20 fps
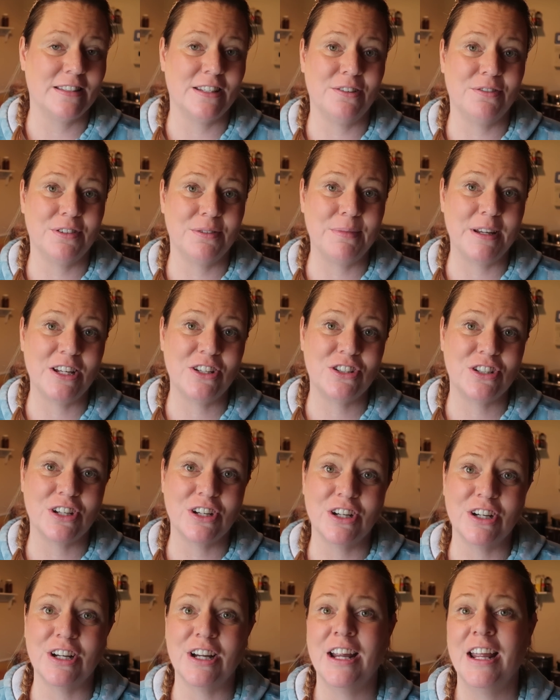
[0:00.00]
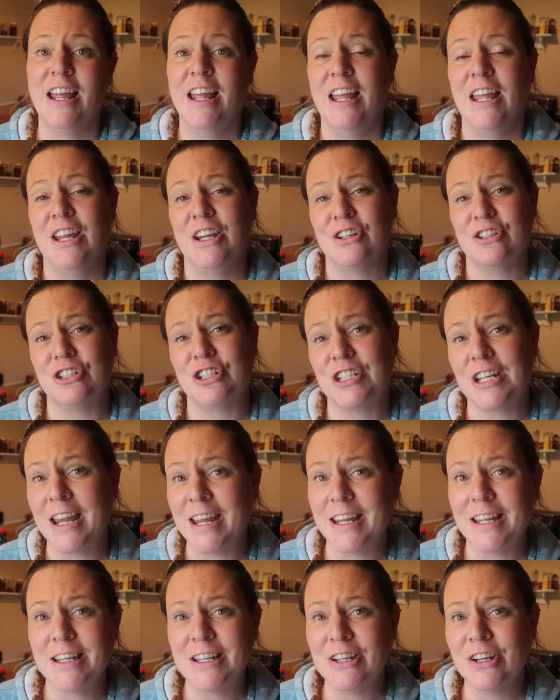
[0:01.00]
So you want to make sure you're
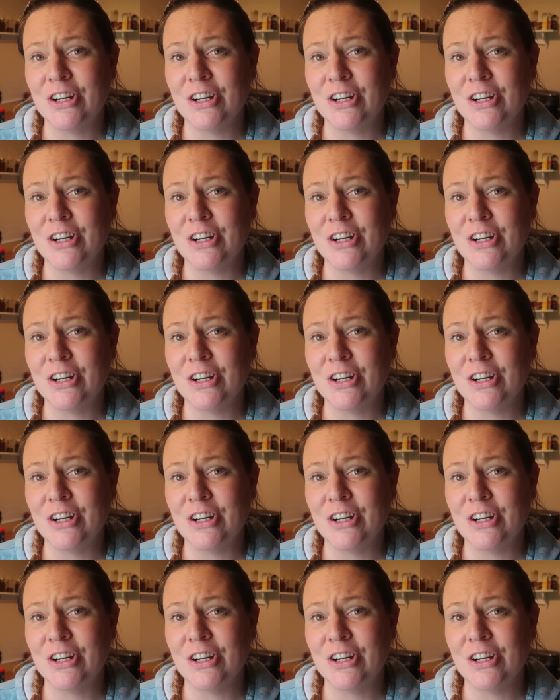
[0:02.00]
shaking